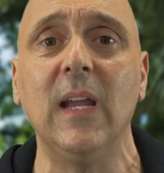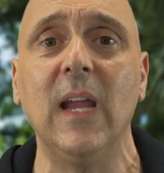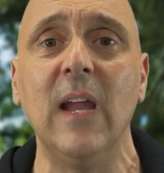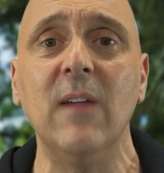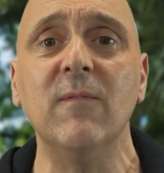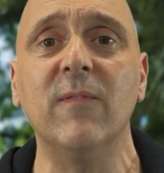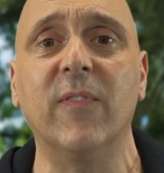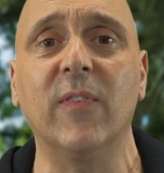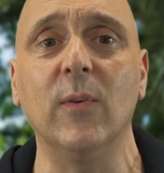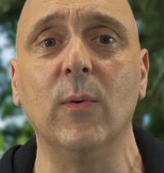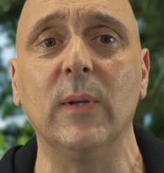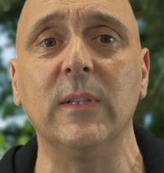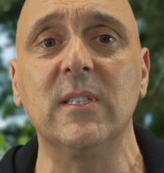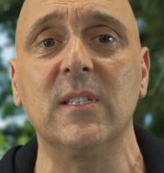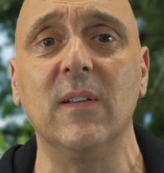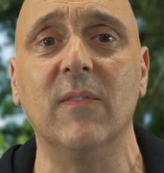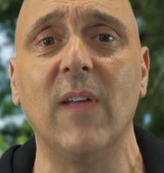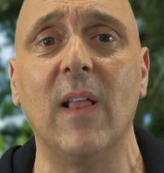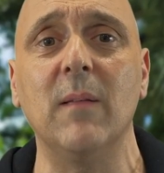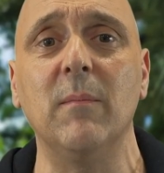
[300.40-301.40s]
influence
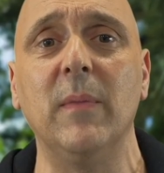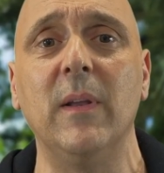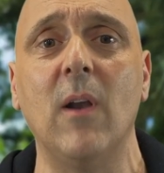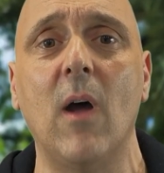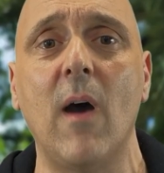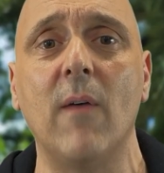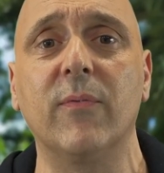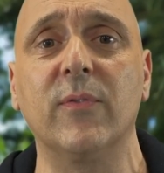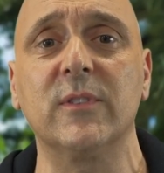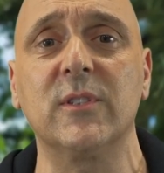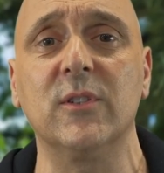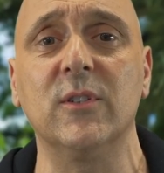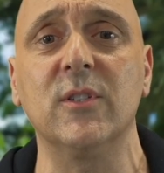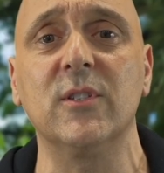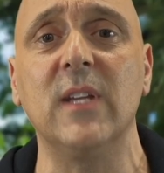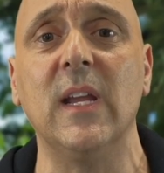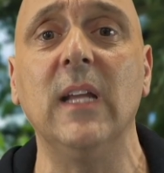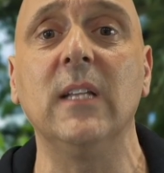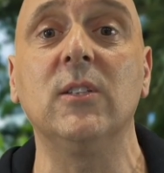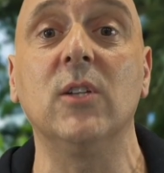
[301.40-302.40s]
development officers
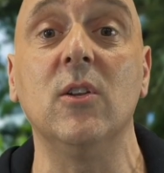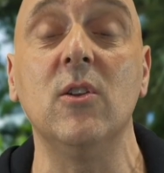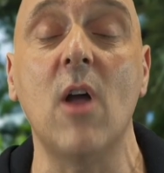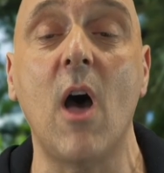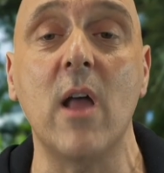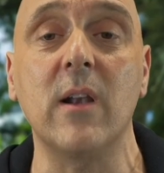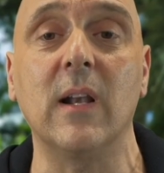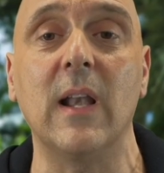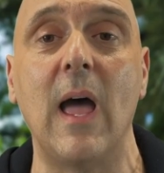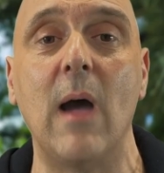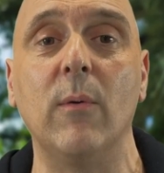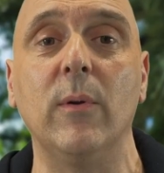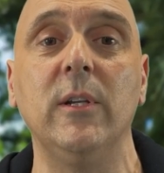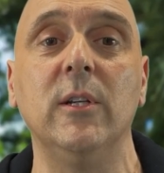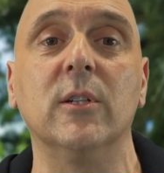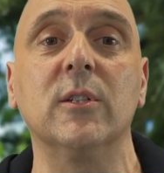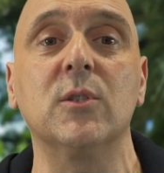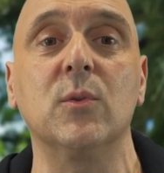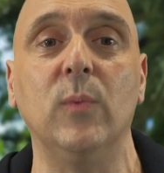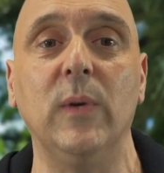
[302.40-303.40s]
into not allowing
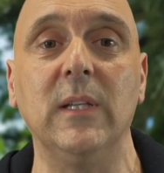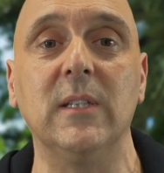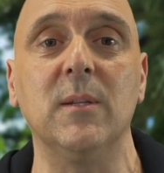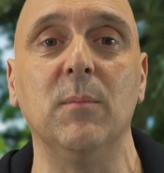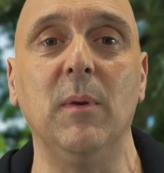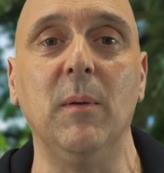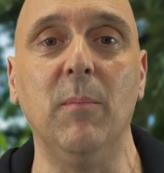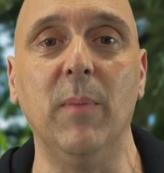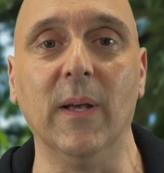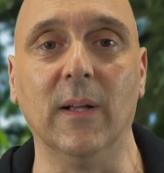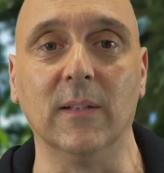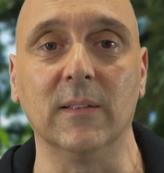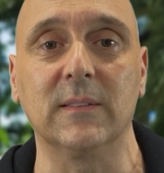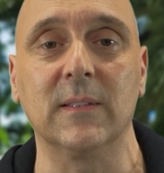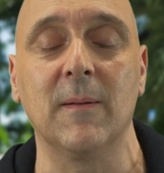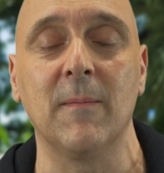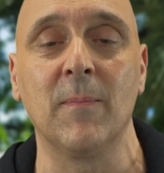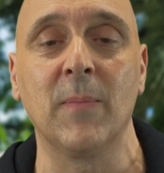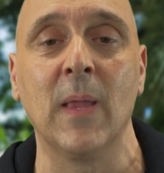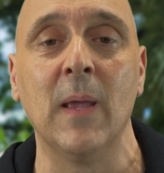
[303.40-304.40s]
your suite to be built.
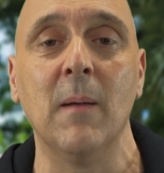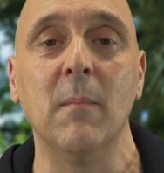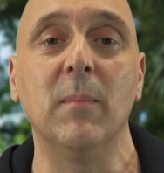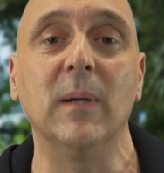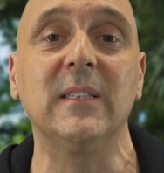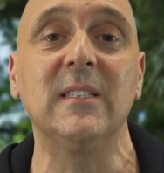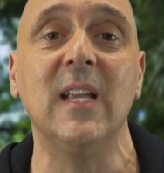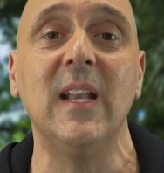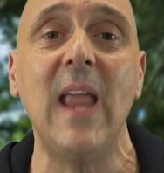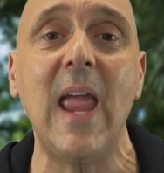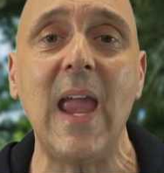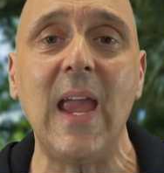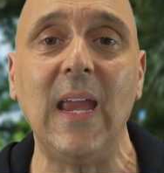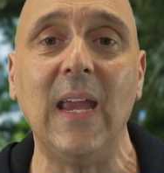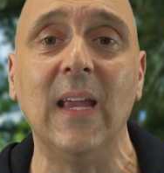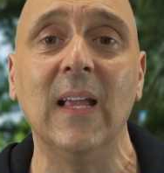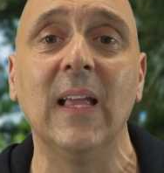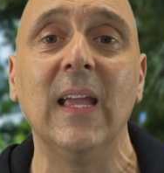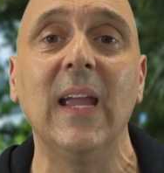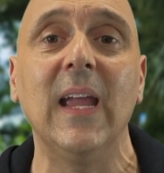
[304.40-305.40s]
But
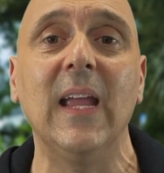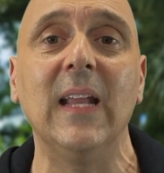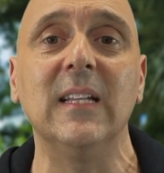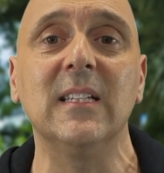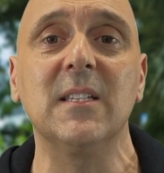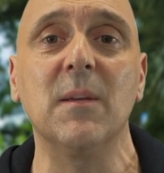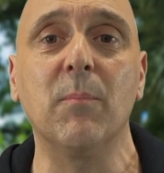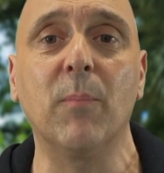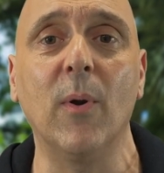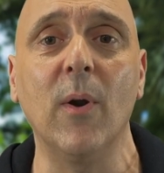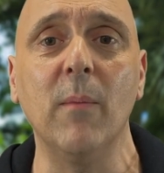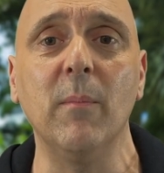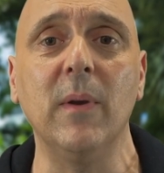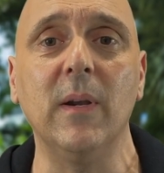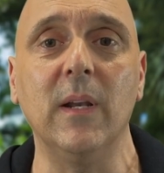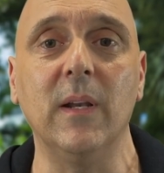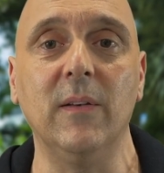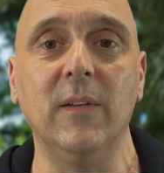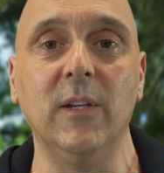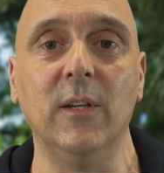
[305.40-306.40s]
today, it is a
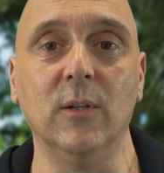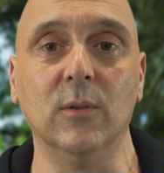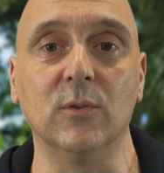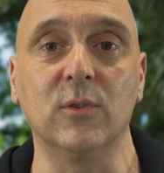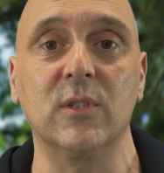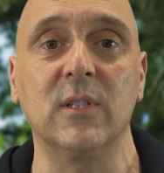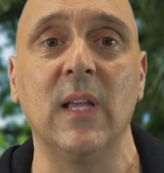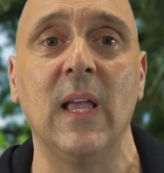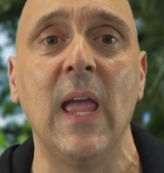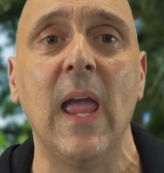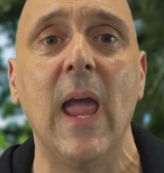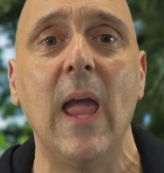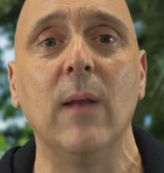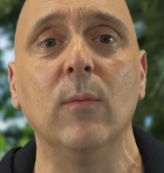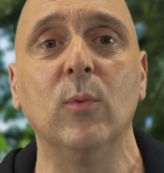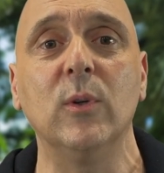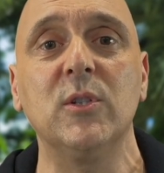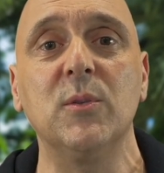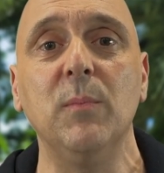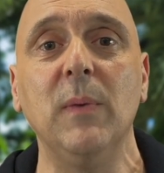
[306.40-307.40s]
permitted use, and
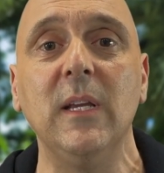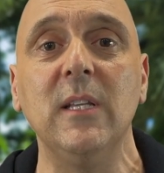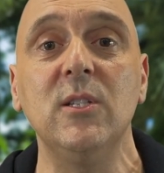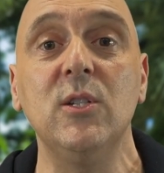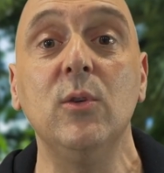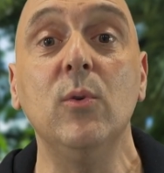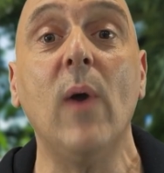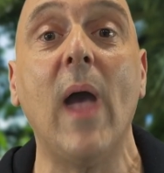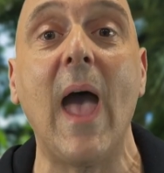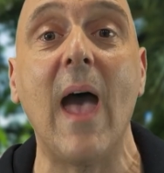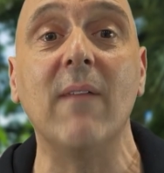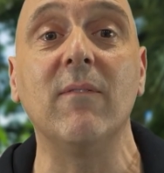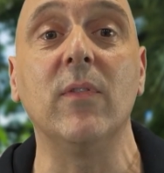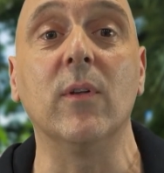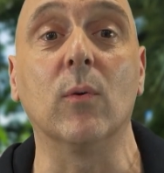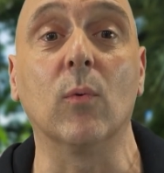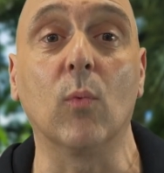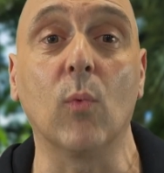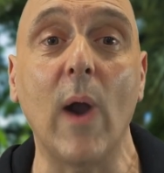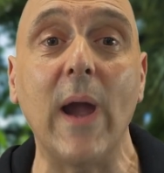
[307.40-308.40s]
which means you have the
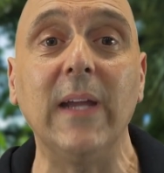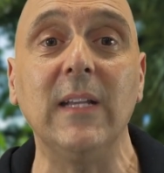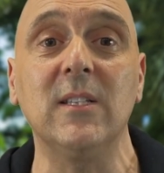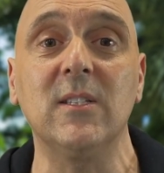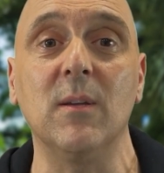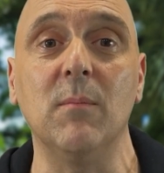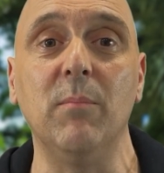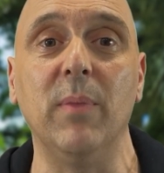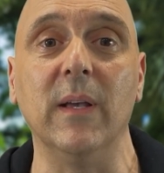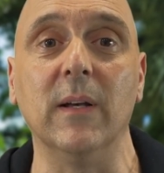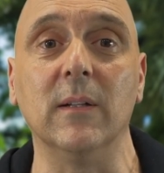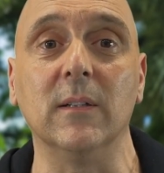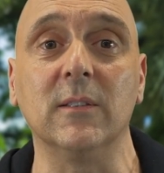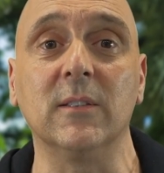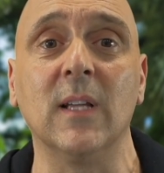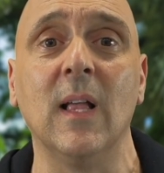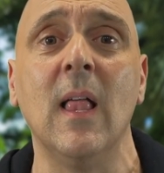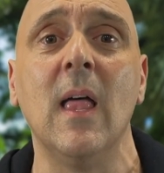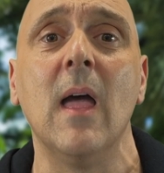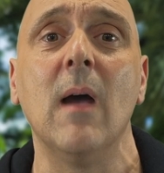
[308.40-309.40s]
right to build
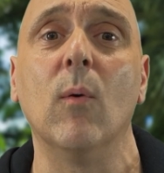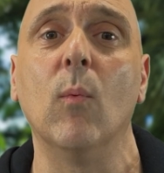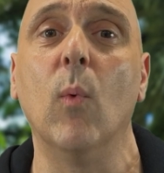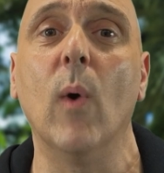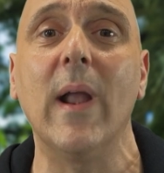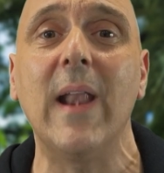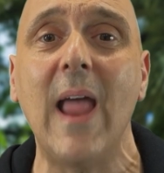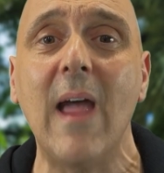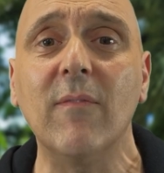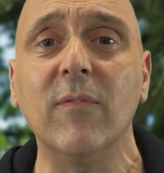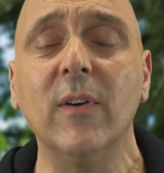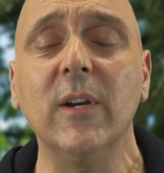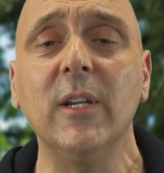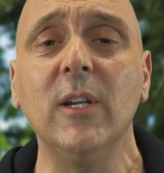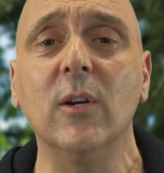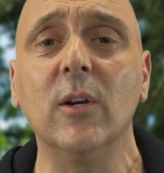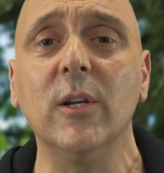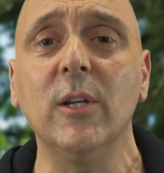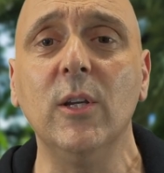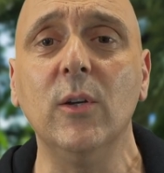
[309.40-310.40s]
whatever
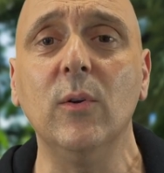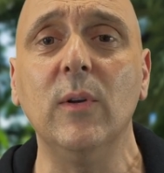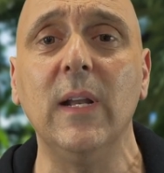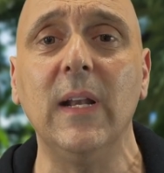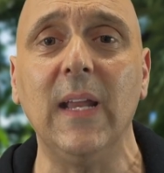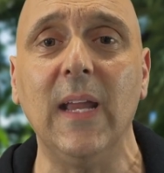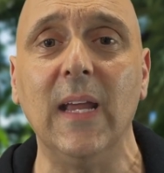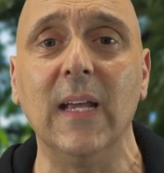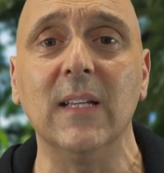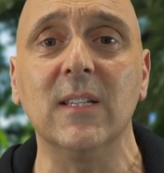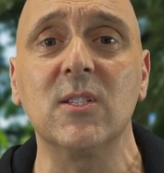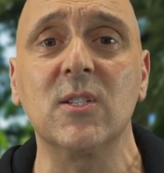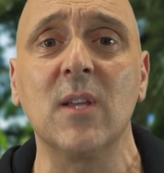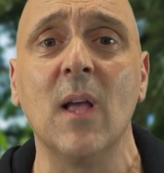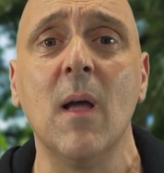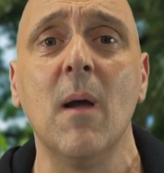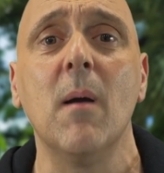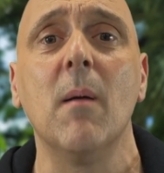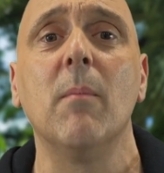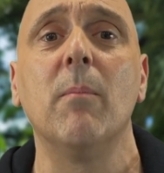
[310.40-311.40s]
your unit is,
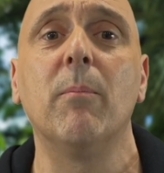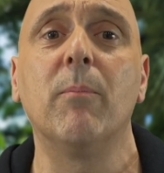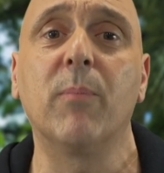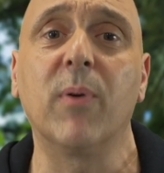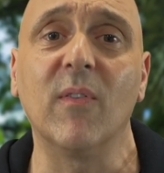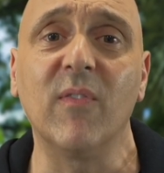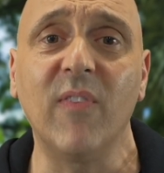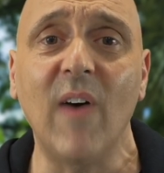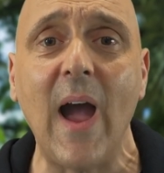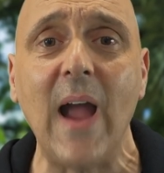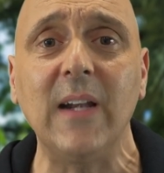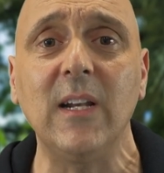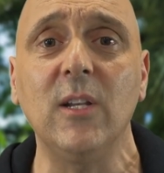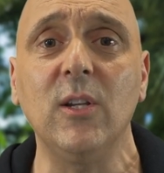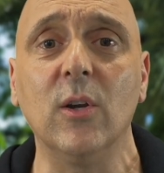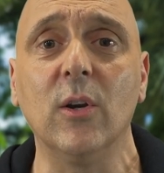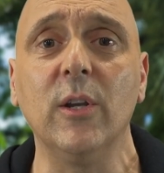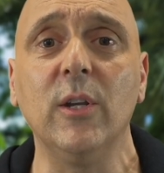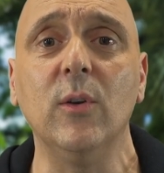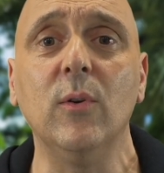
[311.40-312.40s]
provided
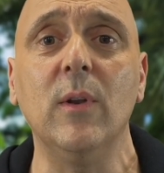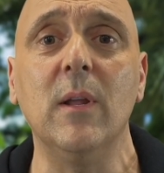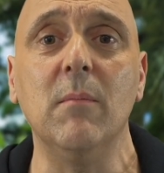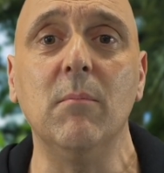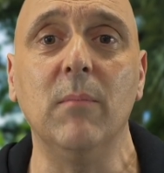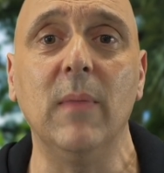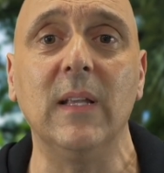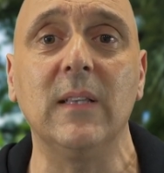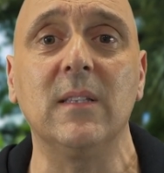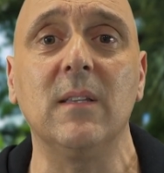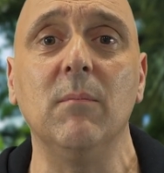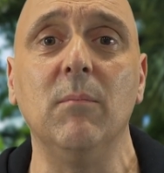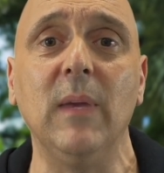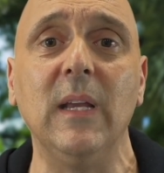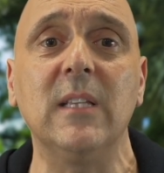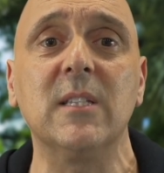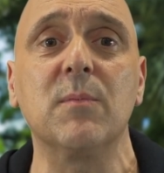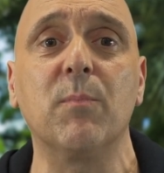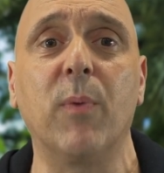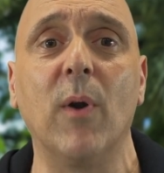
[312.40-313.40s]
your unit
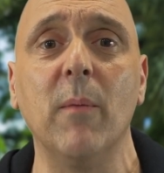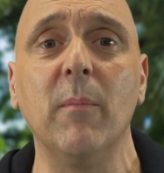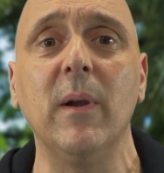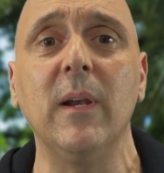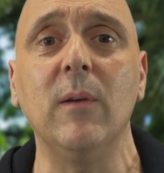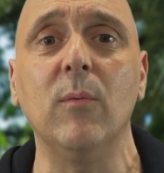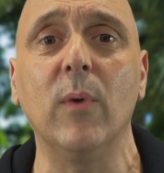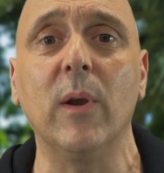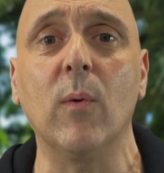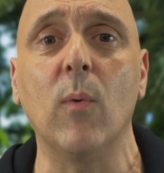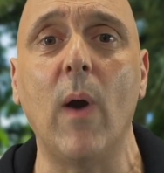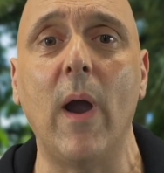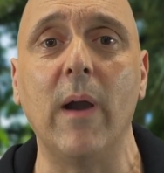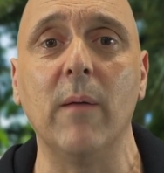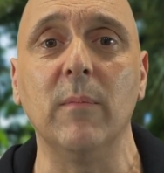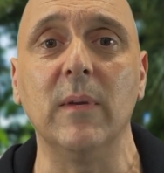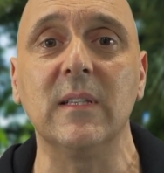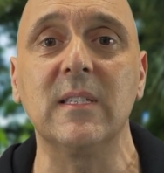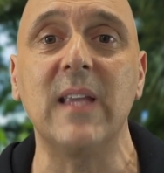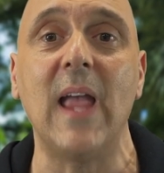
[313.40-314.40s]
meets permitting
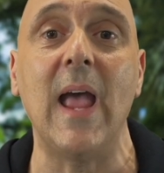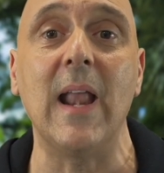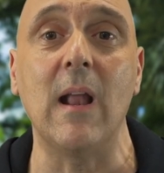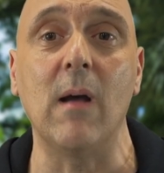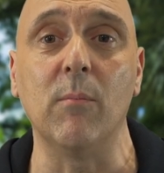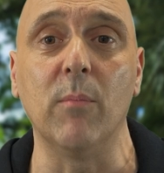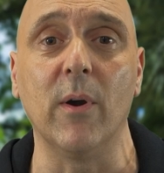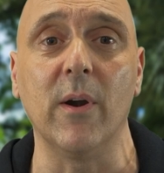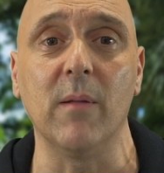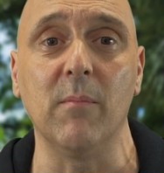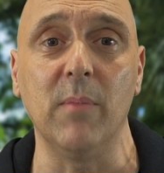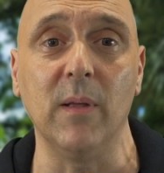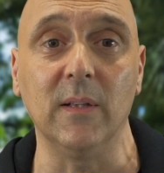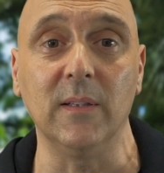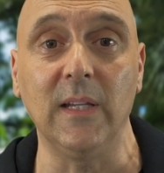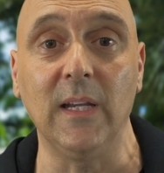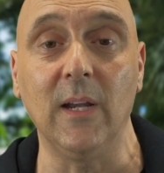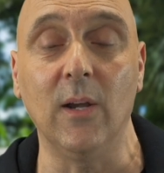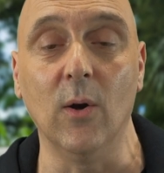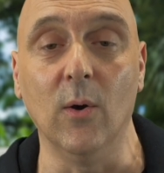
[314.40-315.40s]
requirements and Alberta
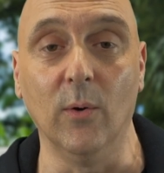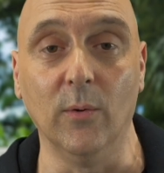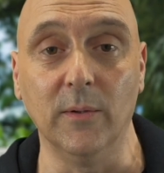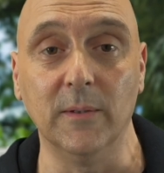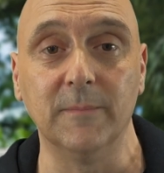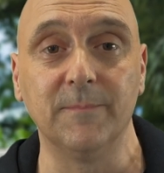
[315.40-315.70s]
Building Code.